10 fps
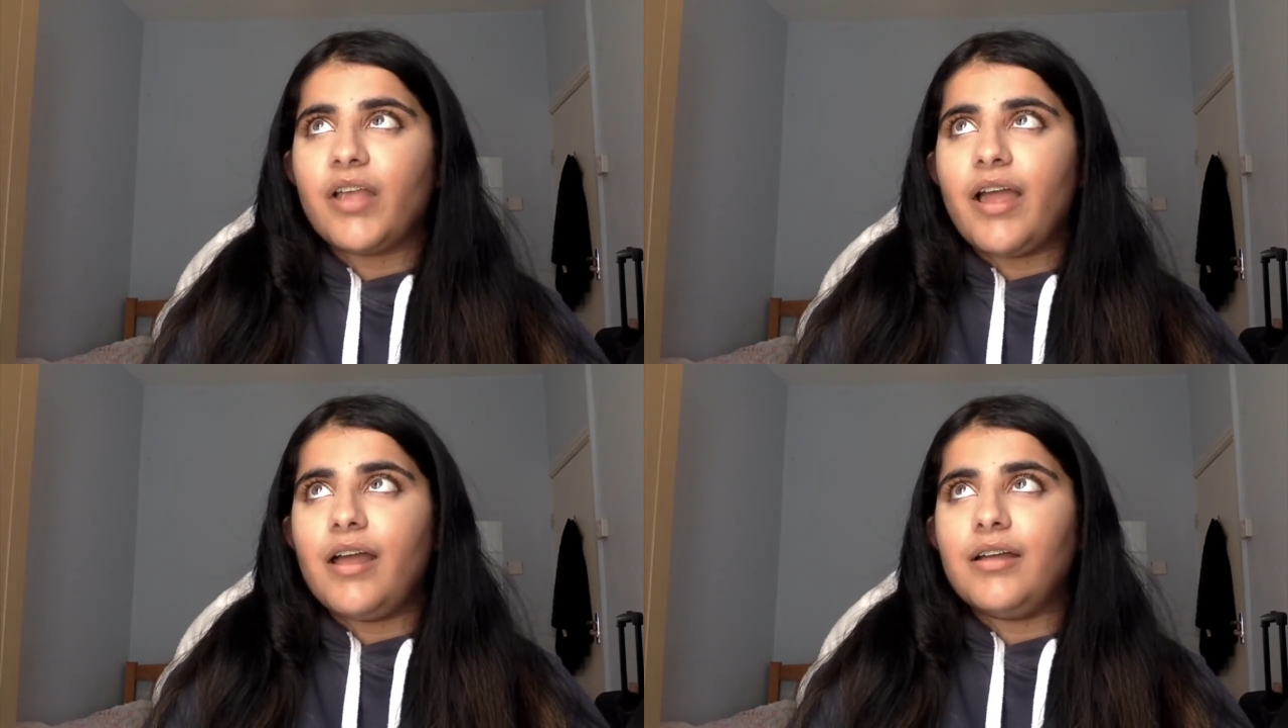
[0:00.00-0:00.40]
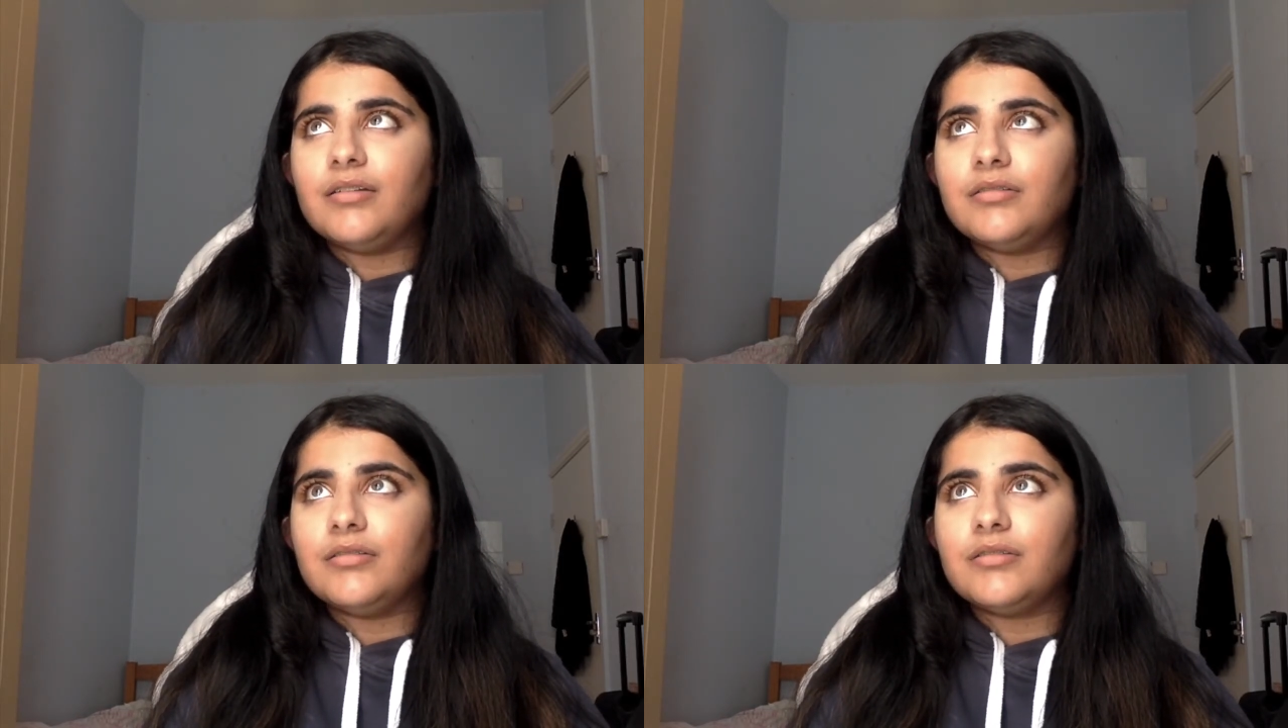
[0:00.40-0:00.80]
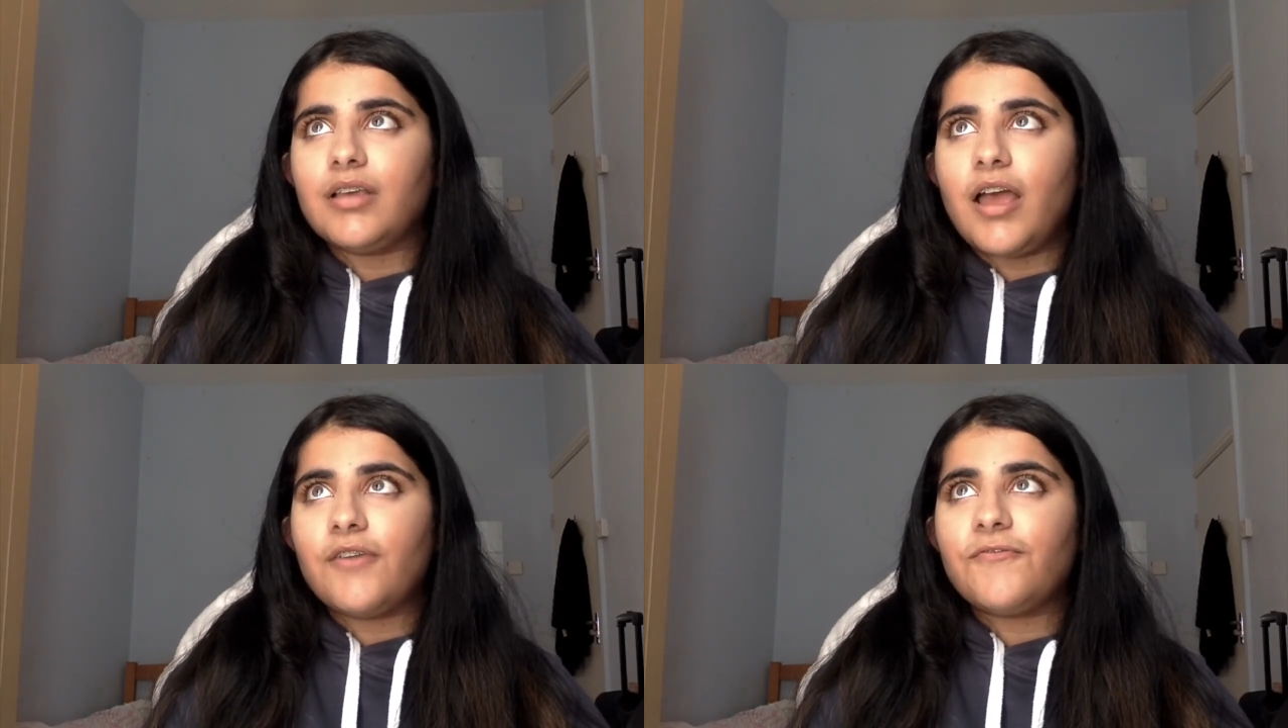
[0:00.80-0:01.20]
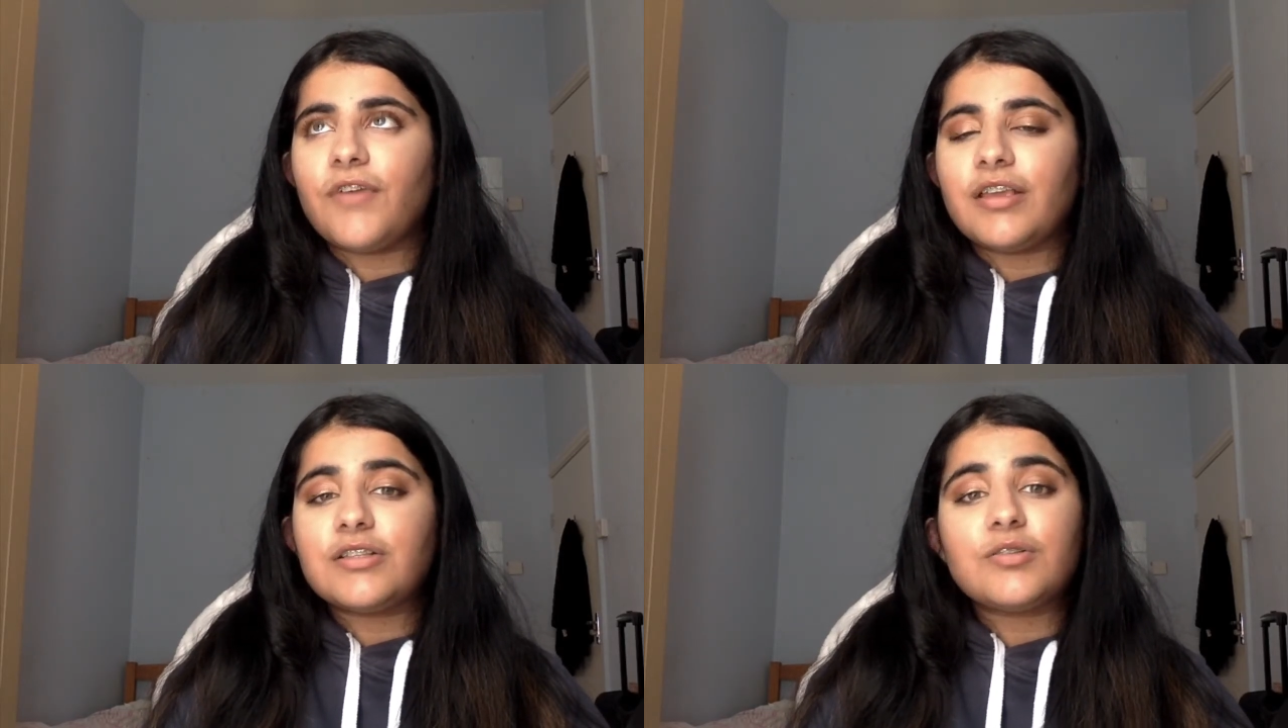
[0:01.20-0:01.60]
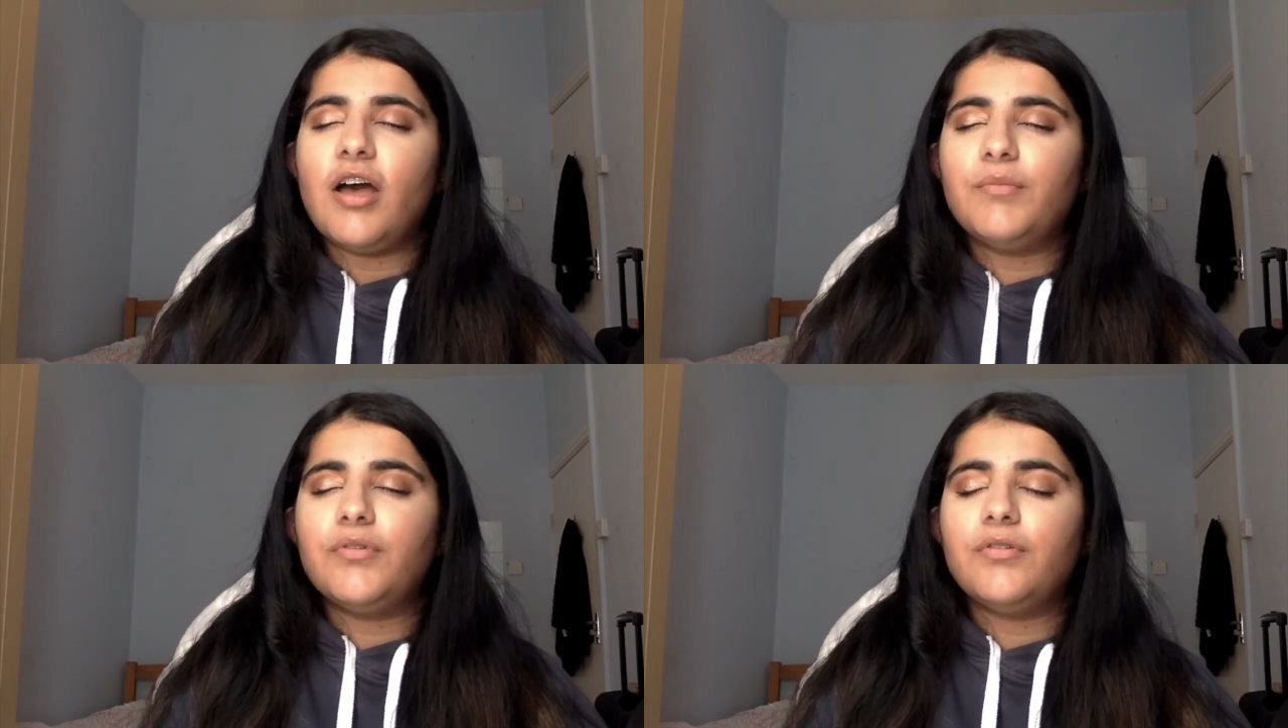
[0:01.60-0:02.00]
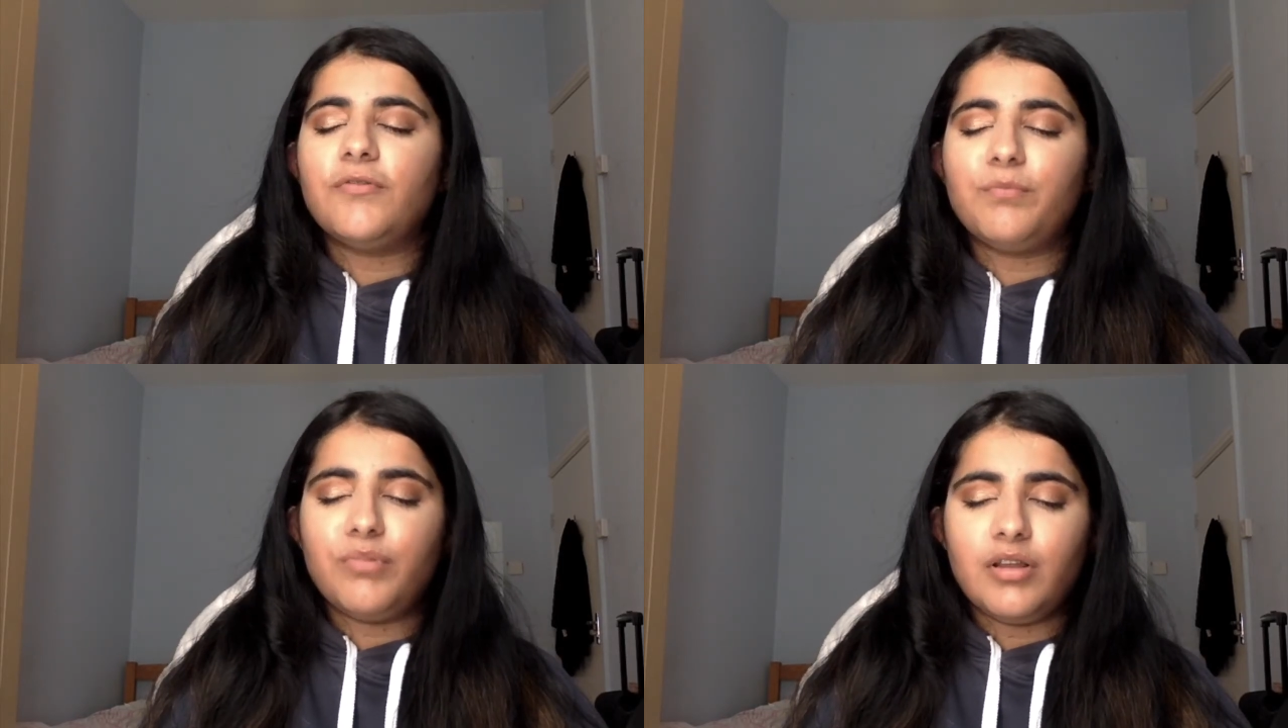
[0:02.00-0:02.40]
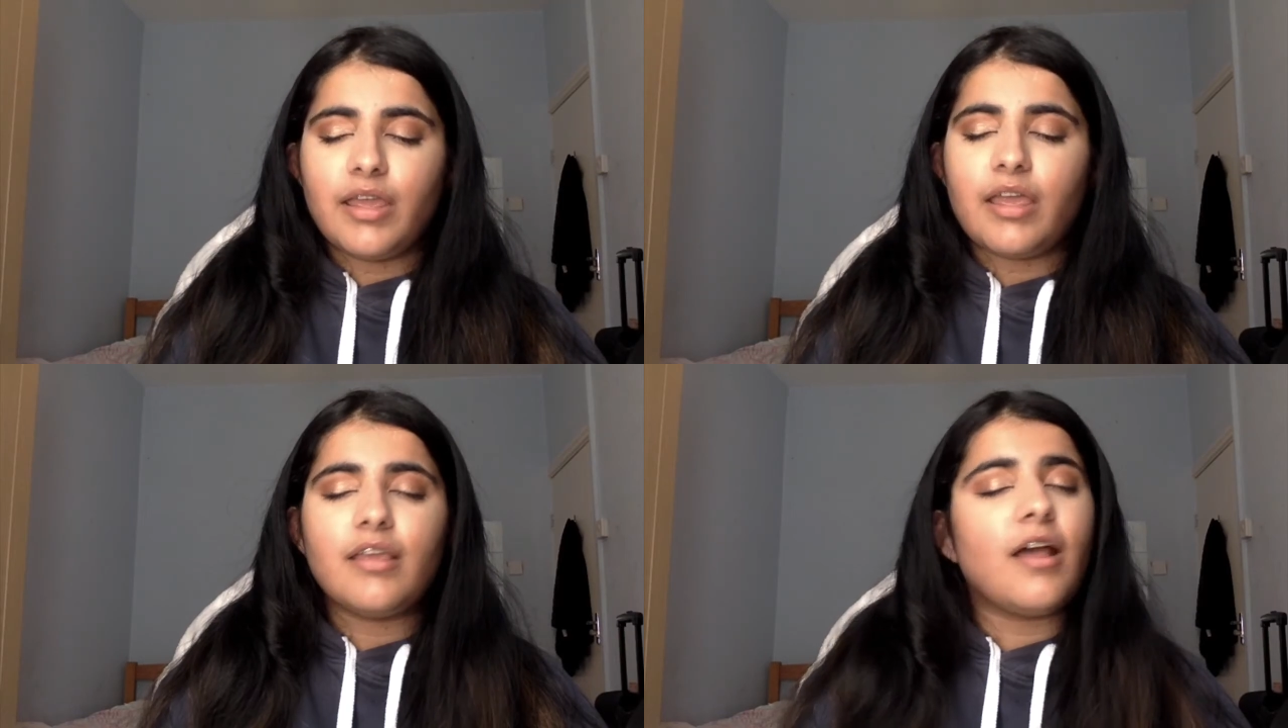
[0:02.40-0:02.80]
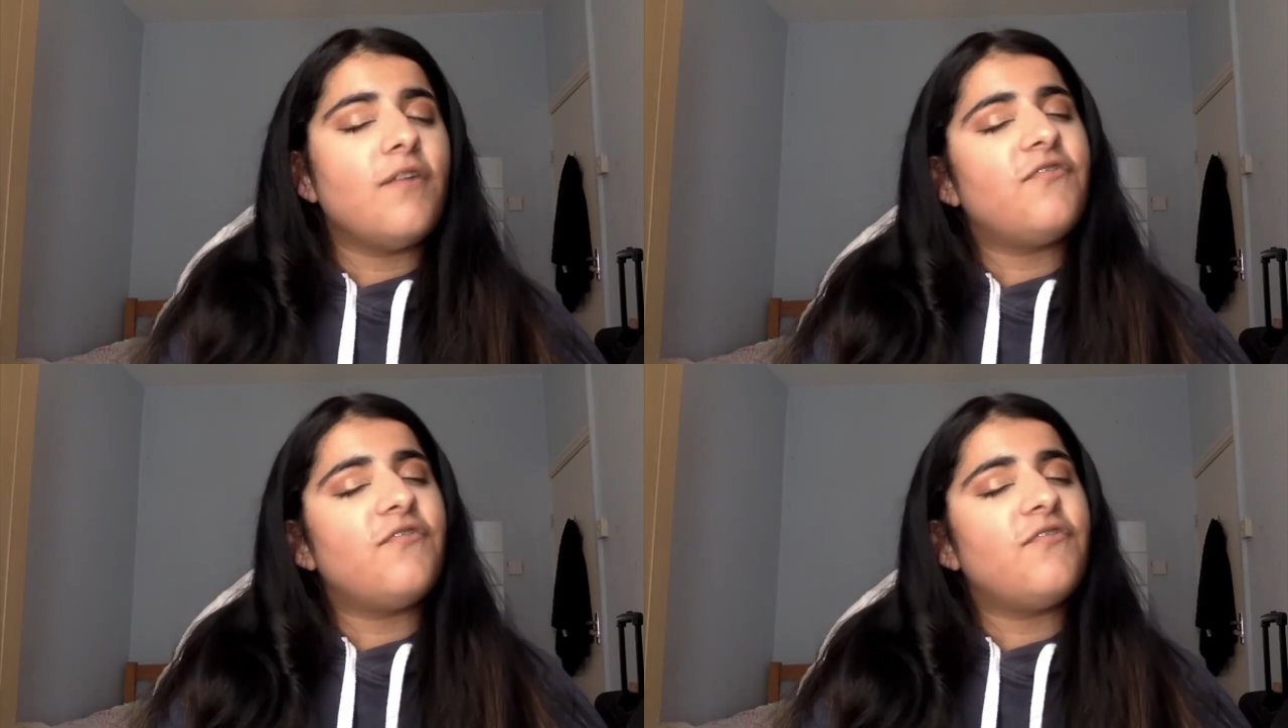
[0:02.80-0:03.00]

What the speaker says: and I faced verbal bullying,